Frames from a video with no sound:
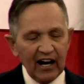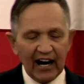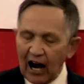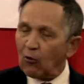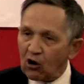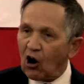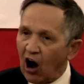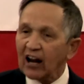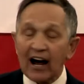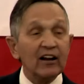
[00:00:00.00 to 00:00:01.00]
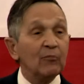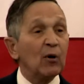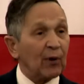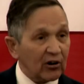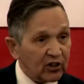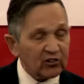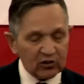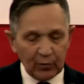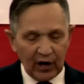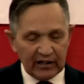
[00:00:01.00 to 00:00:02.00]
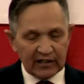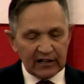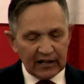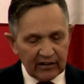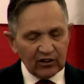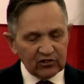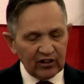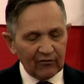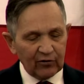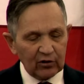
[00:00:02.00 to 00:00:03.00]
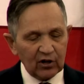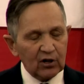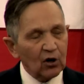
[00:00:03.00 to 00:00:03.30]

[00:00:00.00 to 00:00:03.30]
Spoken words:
And I will call on them to participate in this effort.